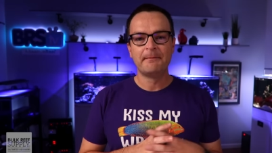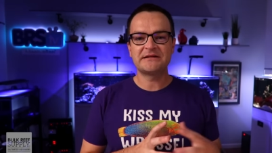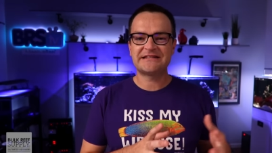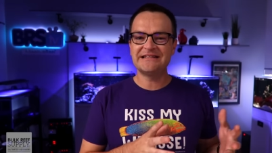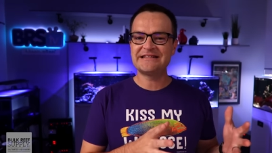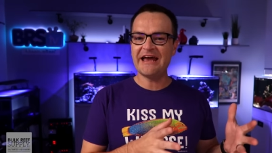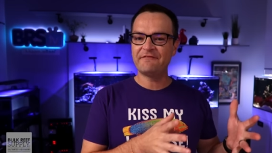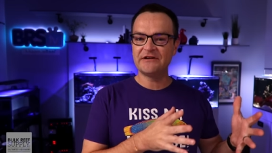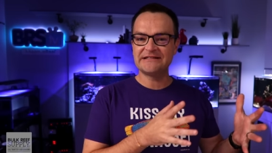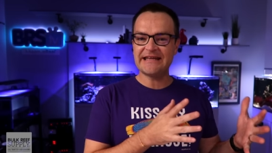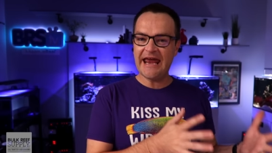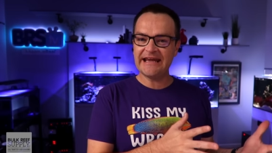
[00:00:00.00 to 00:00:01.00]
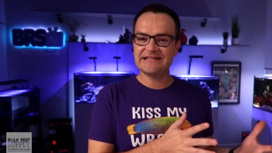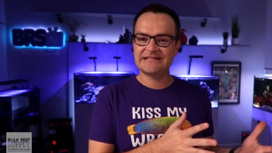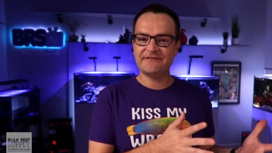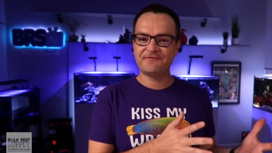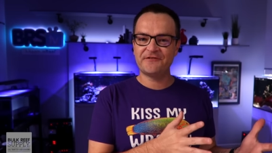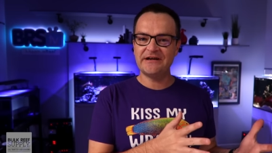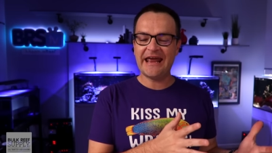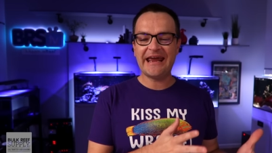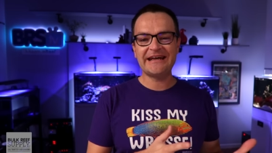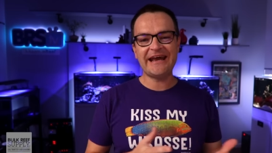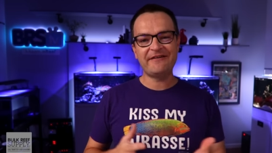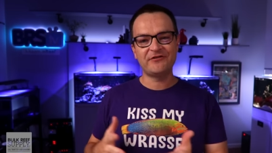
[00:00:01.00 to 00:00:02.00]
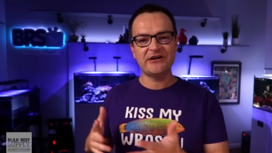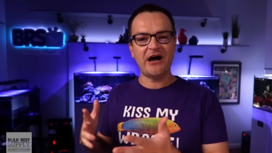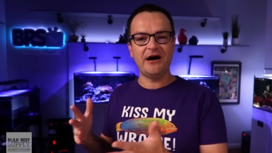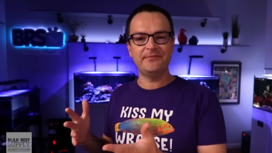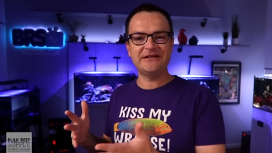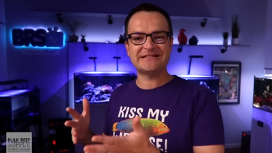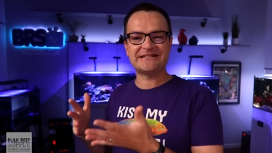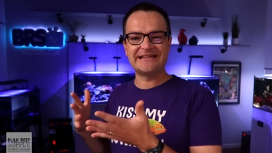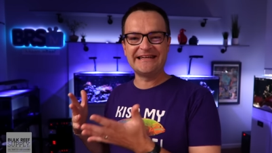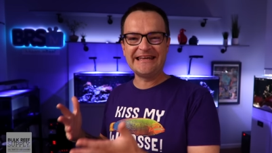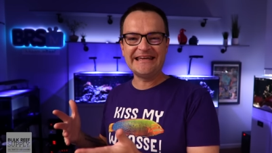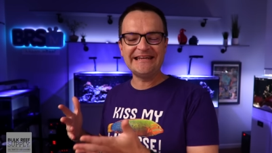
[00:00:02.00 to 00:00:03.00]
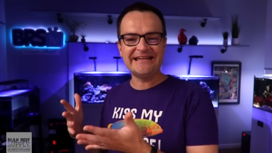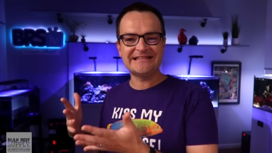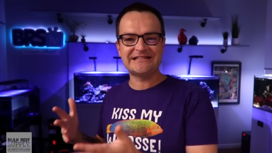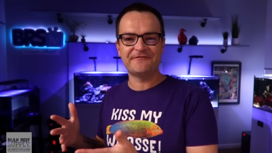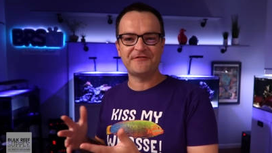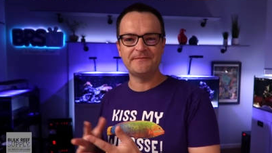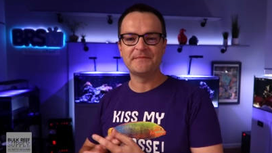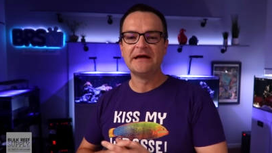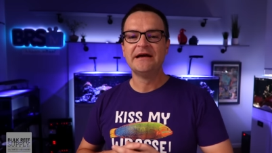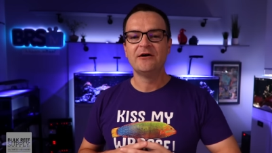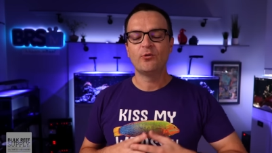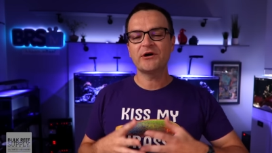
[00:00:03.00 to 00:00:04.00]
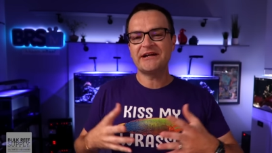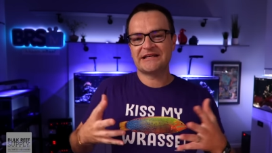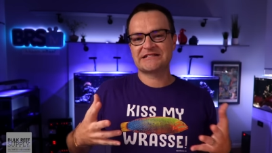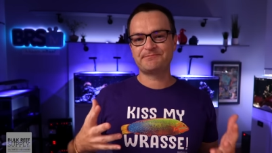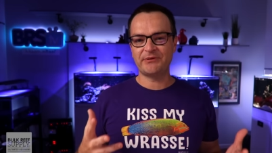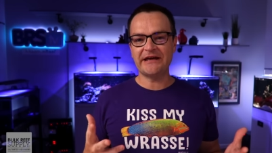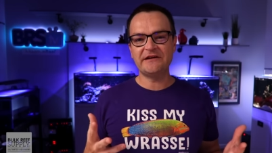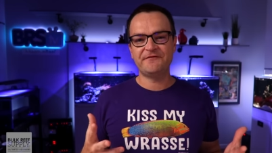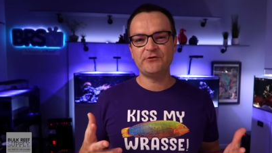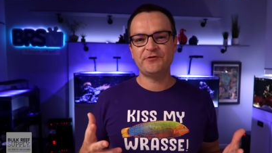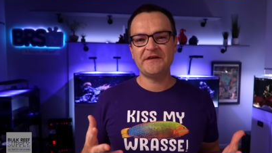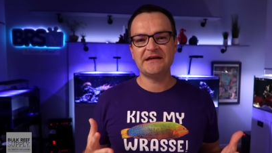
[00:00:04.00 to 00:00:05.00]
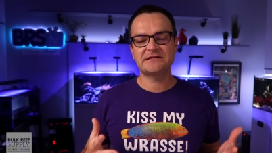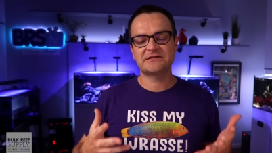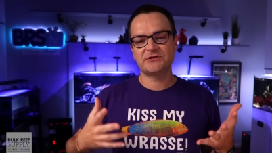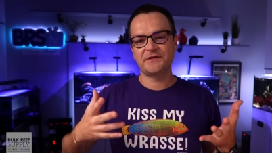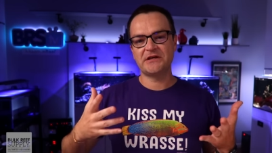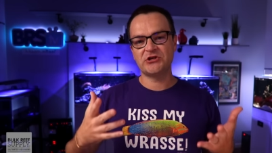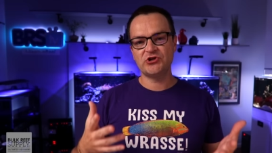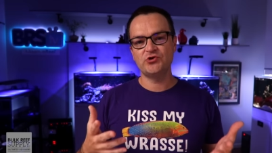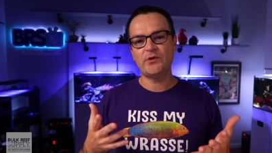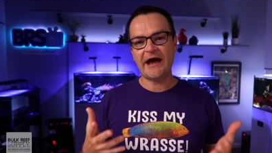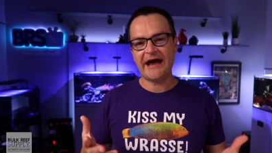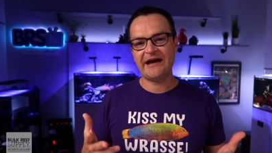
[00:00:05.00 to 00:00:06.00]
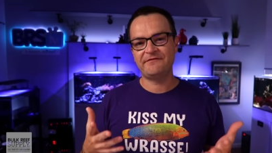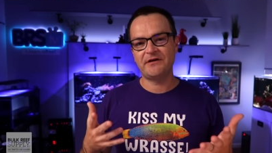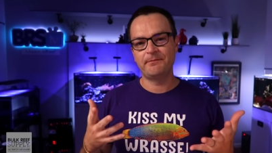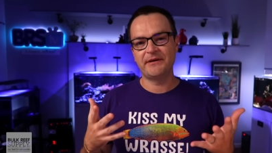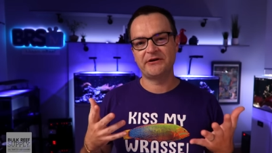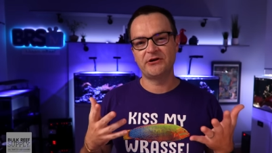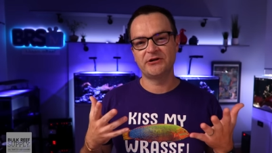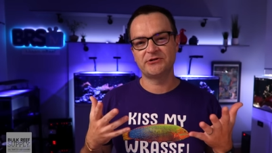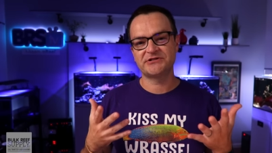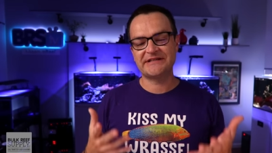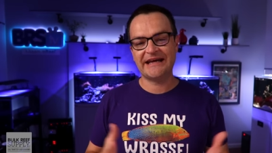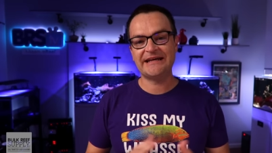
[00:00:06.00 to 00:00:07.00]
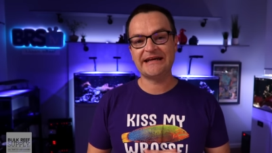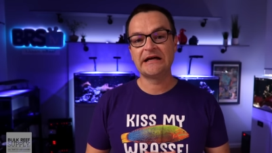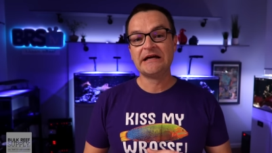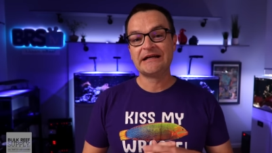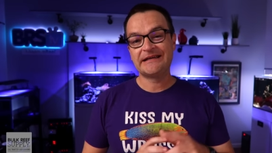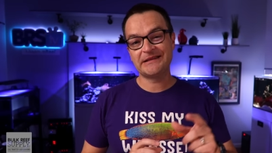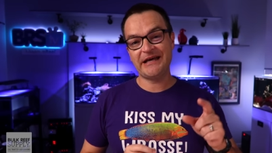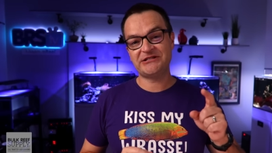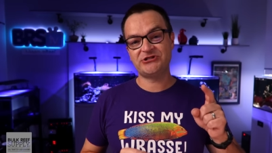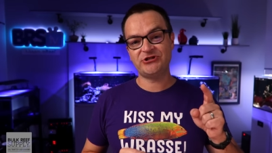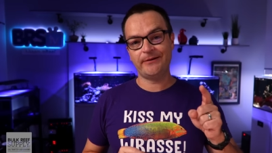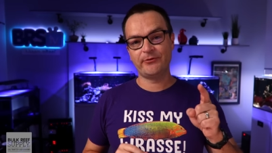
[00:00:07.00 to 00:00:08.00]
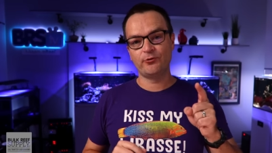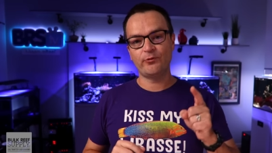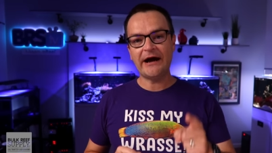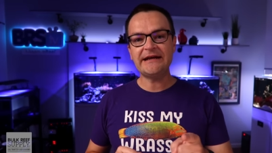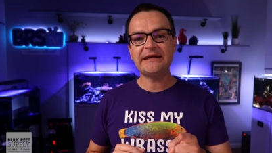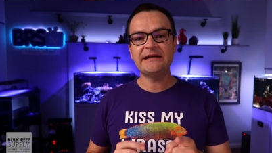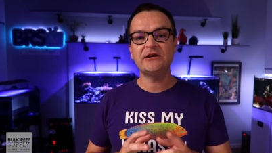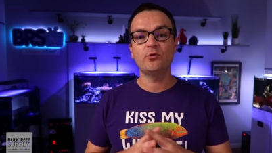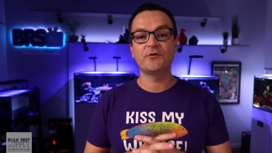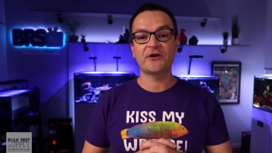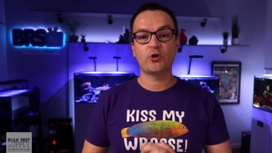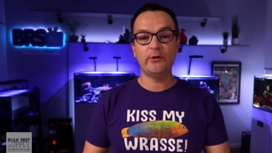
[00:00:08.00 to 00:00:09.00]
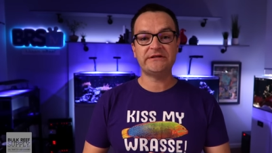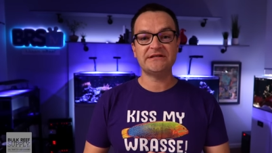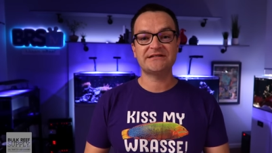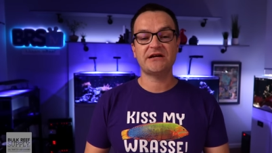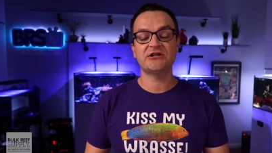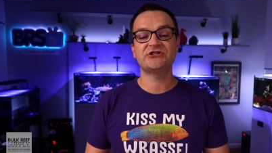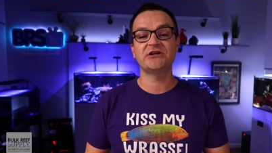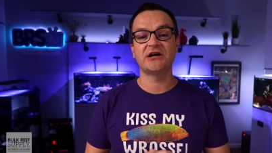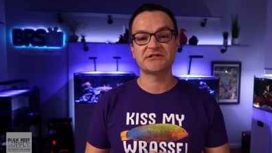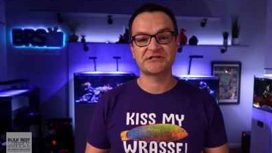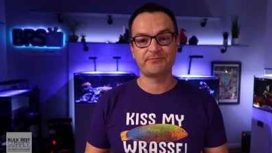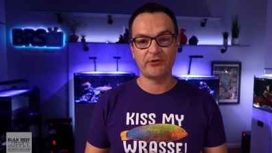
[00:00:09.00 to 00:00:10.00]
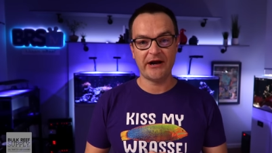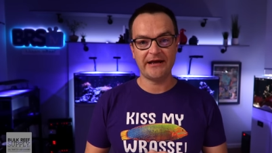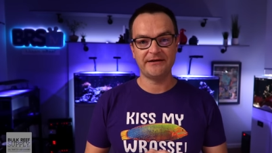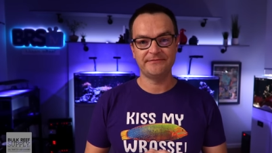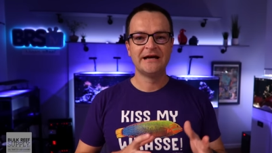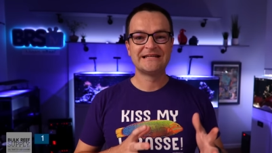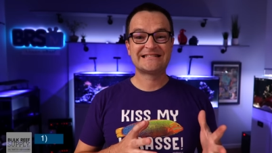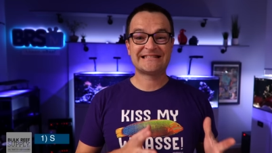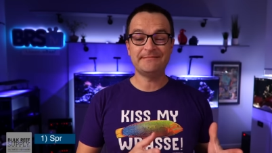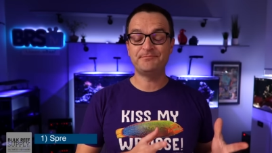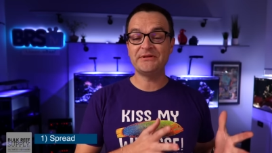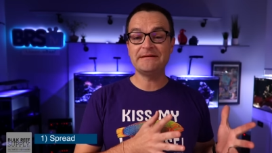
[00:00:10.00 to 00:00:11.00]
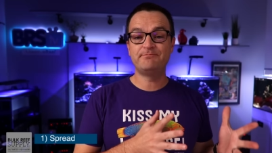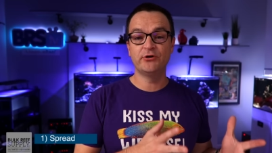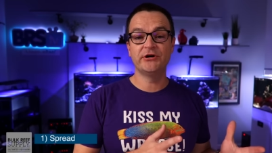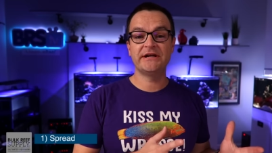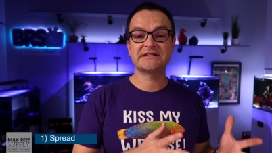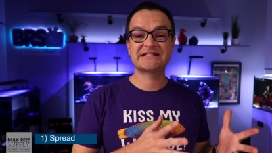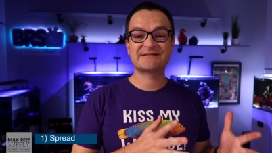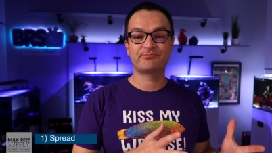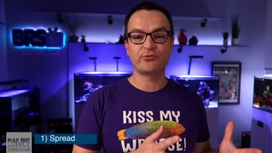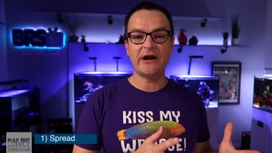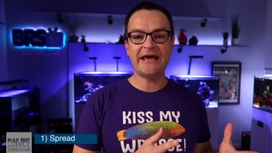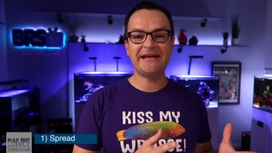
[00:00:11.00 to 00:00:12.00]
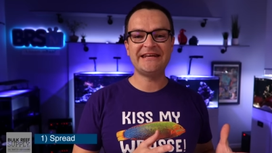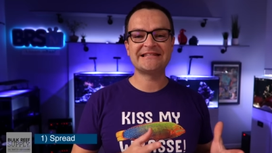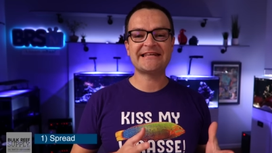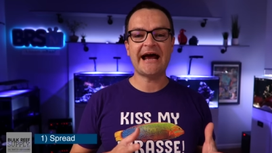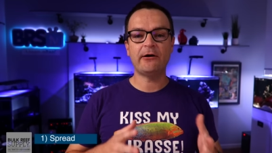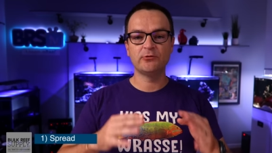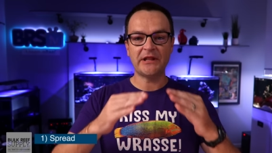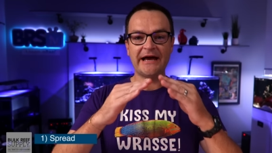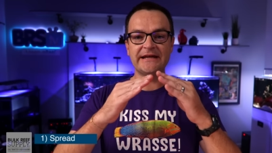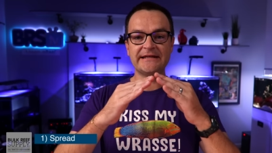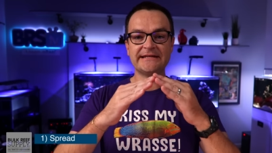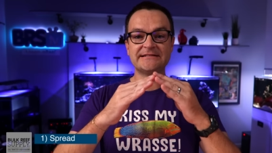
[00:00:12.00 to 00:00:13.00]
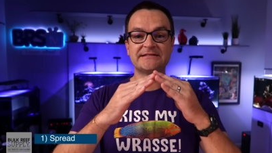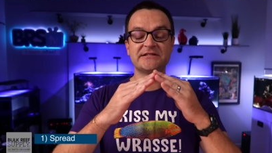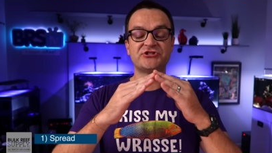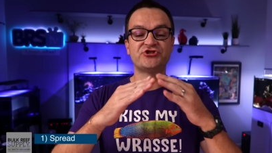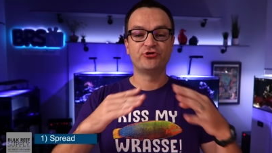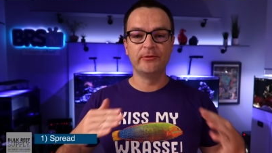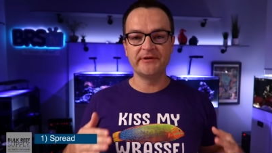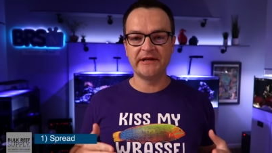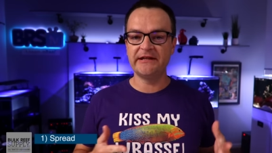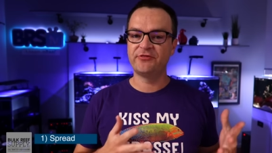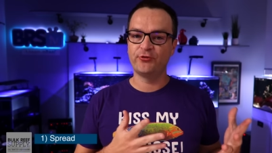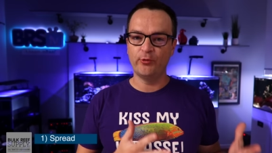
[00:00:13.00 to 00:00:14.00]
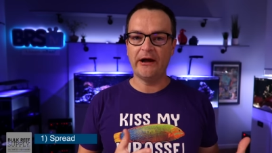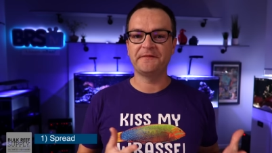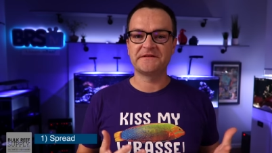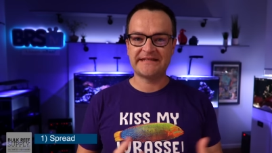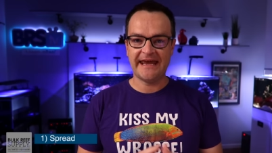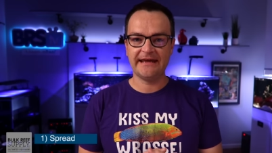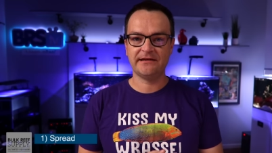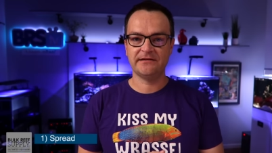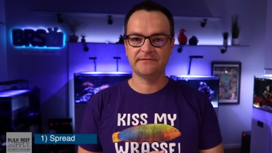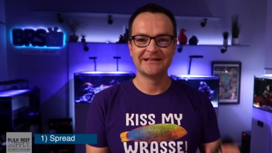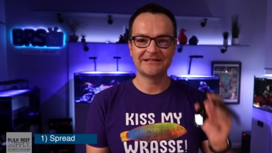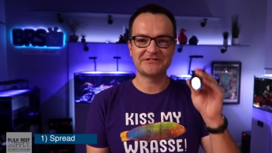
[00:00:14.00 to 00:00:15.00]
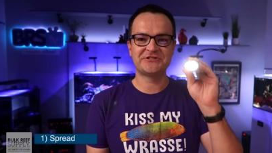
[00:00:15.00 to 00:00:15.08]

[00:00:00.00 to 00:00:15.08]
But since every tank is different and every hobbyist's need is different, we're going to explain a few things so that you have a better understanding. And let's jump right in with a quick discussion on spread. Simply put, spread is how light is distributed throughout the tank. Let's